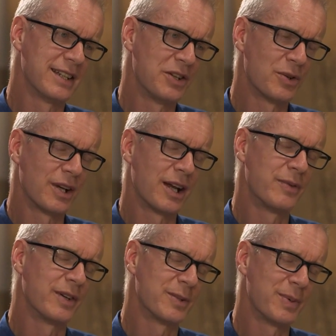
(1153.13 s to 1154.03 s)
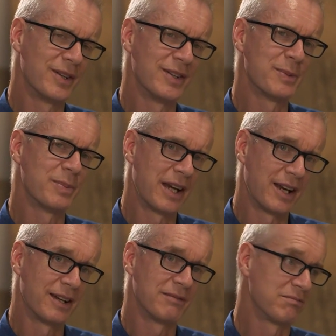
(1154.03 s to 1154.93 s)
in your life experience
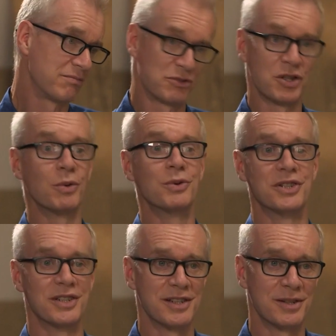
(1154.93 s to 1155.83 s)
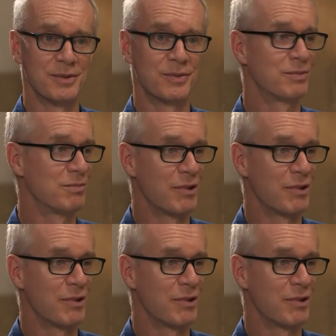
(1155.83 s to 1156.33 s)
being soldiers who've